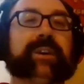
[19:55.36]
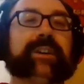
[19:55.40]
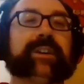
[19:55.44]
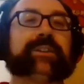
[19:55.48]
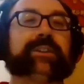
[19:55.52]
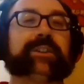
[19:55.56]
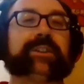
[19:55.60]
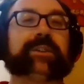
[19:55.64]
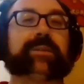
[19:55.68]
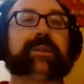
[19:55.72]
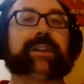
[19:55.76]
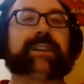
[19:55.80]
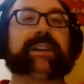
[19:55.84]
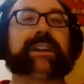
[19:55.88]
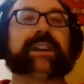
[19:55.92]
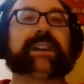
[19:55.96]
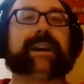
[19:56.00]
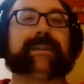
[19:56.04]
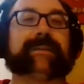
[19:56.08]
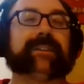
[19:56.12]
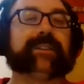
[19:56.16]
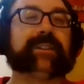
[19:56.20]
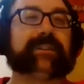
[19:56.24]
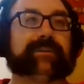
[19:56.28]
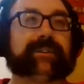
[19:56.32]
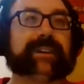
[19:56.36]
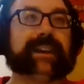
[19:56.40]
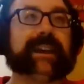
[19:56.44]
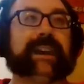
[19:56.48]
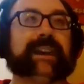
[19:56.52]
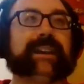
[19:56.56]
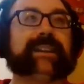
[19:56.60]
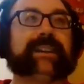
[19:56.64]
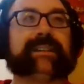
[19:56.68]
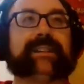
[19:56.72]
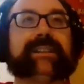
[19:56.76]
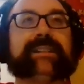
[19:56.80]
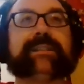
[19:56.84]
1 and 2 are the 11th
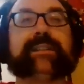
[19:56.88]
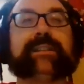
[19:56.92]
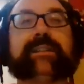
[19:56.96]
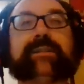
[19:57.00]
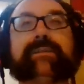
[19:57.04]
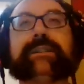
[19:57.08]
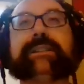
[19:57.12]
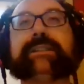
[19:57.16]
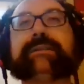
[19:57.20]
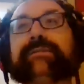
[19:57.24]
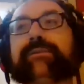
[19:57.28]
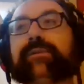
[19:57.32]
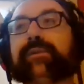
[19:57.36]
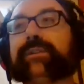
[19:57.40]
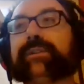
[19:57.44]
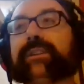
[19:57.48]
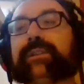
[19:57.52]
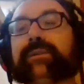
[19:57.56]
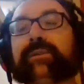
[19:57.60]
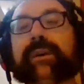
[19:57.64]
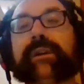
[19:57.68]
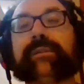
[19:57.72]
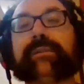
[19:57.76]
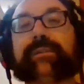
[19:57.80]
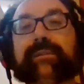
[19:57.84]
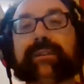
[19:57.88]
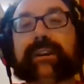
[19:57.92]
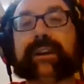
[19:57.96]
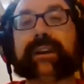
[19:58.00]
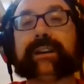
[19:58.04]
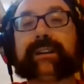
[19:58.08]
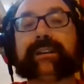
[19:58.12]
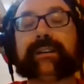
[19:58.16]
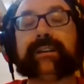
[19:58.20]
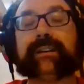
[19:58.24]
grade, season 3 and 4 are the 12th grade.